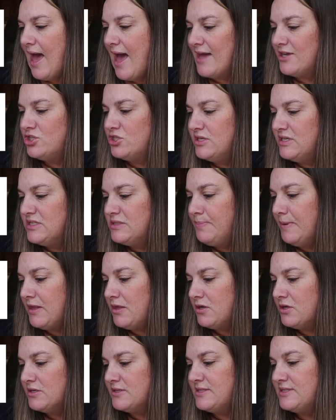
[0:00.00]
Ashley
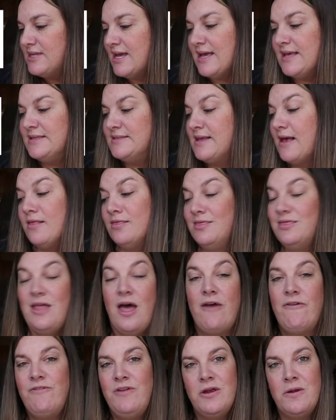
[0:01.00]
Spiller says,
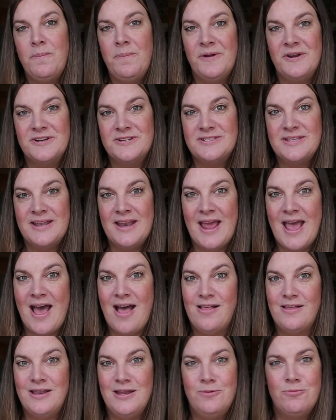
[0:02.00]
love your
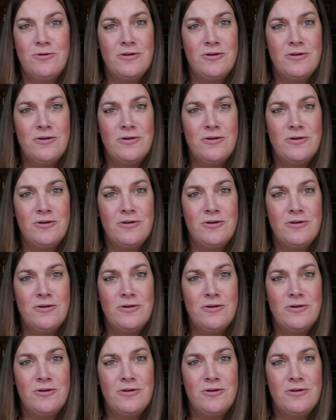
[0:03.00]
personality.